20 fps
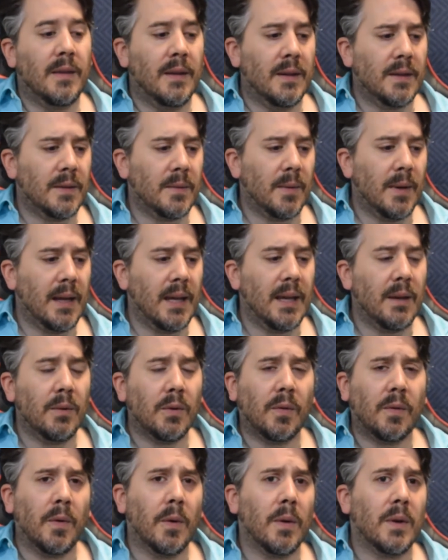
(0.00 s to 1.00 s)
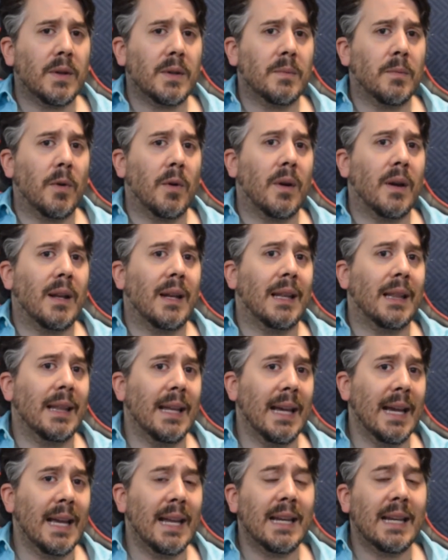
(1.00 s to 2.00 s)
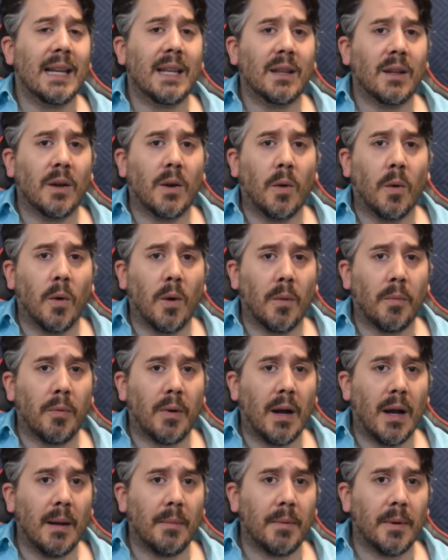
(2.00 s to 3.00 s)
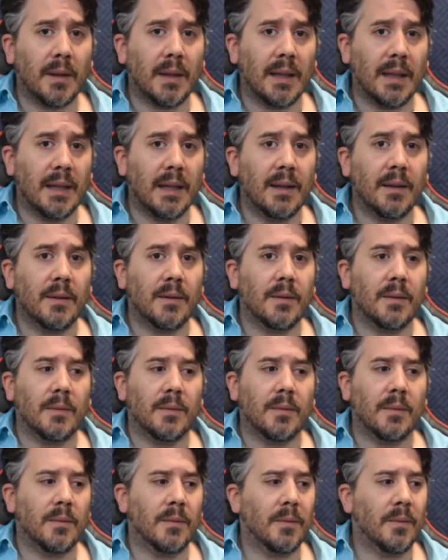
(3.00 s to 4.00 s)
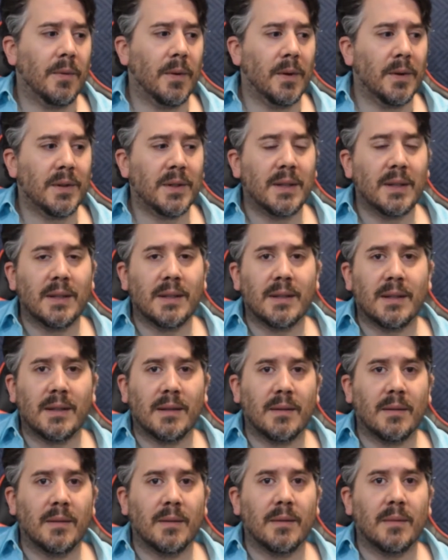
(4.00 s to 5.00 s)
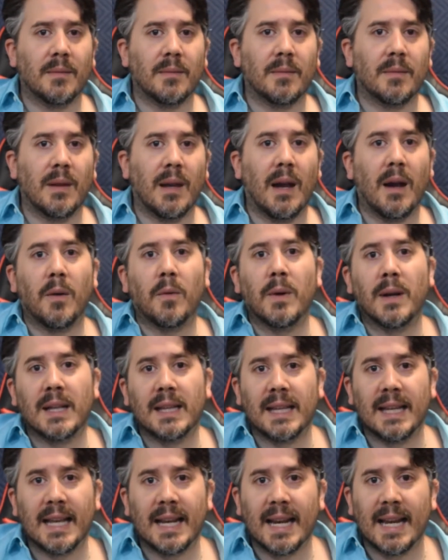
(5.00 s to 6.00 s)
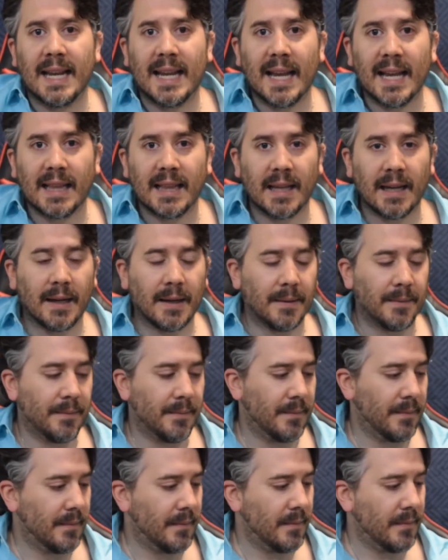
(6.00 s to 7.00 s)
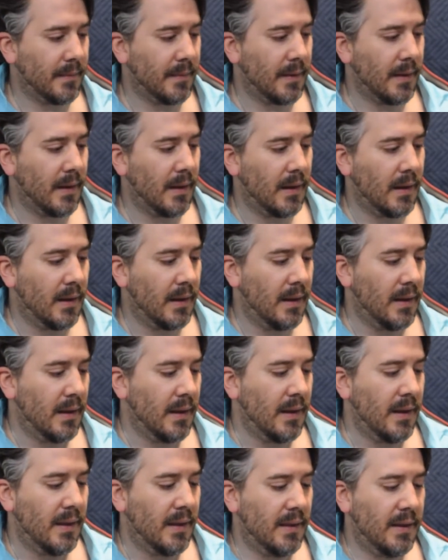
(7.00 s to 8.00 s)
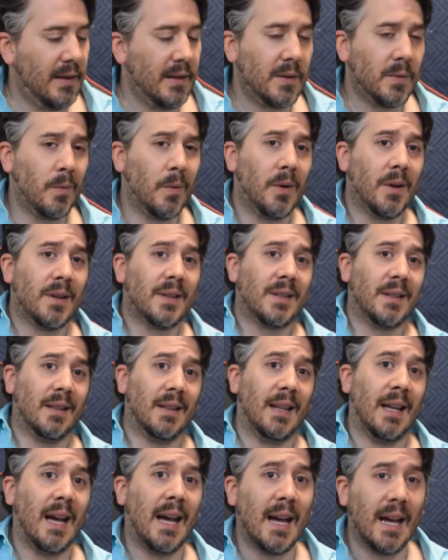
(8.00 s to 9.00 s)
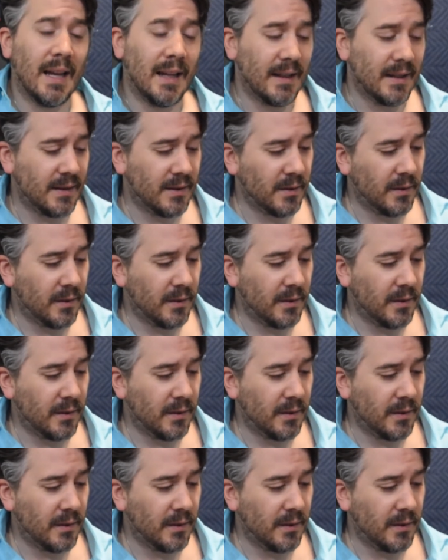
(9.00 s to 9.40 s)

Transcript: This way he was focused more on landing the chord properly versus how quickly can I get there. This works a lot.